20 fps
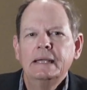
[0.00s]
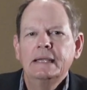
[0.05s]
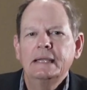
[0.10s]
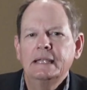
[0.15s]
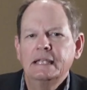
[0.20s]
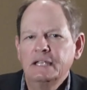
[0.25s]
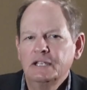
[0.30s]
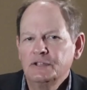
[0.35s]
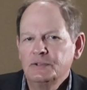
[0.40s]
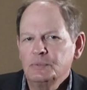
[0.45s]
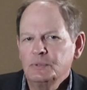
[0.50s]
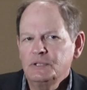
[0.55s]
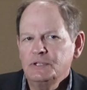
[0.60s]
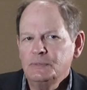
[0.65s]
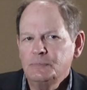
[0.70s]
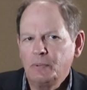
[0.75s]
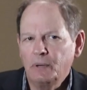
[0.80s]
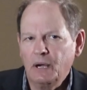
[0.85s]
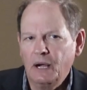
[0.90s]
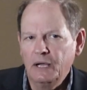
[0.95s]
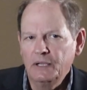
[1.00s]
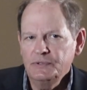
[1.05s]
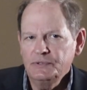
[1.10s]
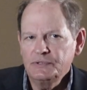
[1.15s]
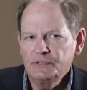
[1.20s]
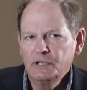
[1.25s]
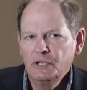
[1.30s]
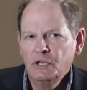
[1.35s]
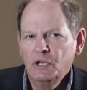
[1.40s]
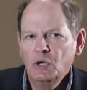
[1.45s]
His
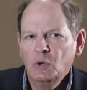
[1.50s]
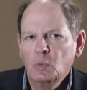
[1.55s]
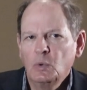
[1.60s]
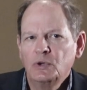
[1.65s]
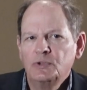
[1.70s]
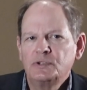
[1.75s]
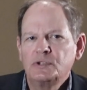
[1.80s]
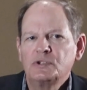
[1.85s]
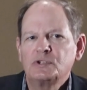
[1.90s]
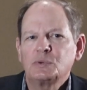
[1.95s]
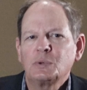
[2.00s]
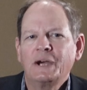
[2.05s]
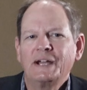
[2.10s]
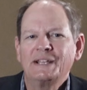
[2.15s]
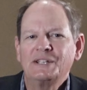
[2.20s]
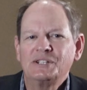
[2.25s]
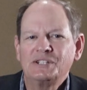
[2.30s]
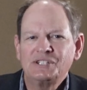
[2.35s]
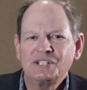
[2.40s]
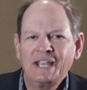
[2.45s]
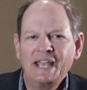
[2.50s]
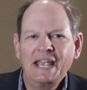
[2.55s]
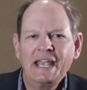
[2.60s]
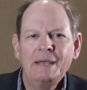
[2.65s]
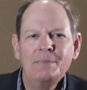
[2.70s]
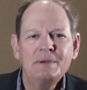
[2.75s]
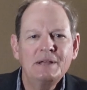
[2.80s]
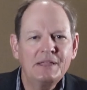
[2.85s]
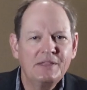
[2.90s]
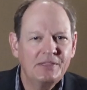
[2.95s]
response was to try to
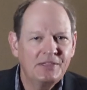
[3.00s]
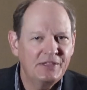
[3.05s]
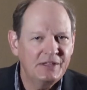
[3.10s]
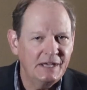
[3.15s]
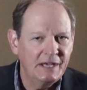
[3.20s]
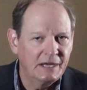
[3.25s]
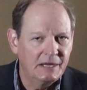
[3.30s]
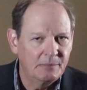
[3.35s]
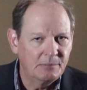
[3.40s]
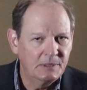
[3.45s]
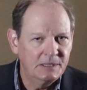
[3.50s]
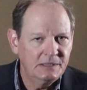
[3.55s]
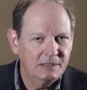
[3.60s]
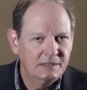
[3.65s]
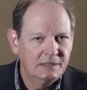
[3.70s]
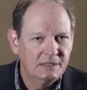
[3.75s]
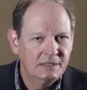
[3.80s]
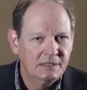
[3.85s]
shame them